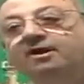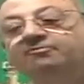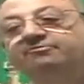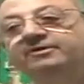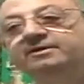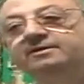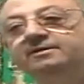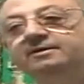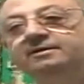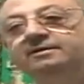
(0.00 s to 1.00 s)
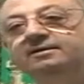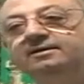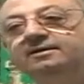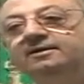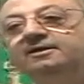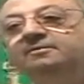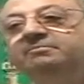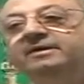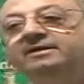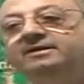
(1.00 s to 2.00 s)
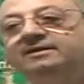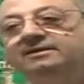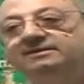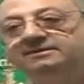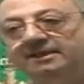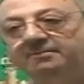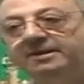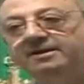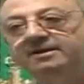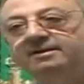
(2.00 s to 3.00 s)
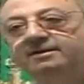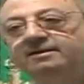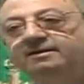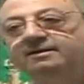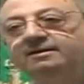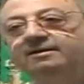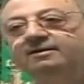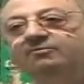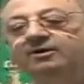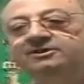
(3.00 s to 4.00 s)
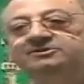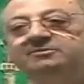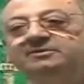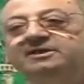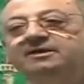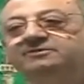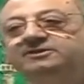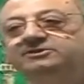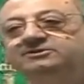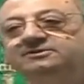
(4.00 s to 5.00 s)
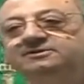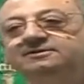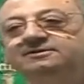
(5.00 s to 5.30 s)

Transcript: kafin min damin. What is the meaning of this?